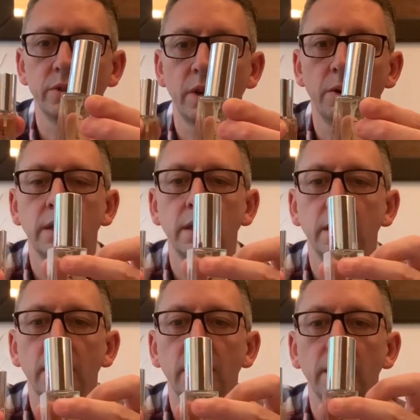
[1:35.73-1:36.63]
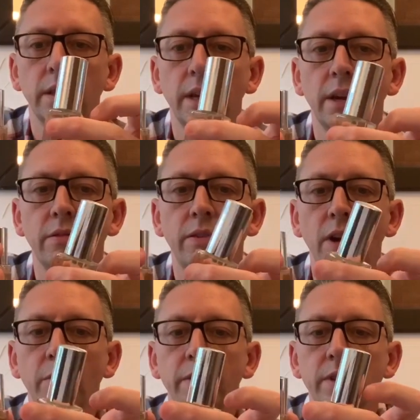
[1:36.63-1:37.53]
So they're
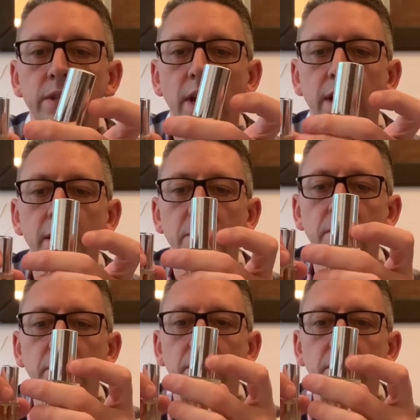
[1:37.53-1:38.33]
following the same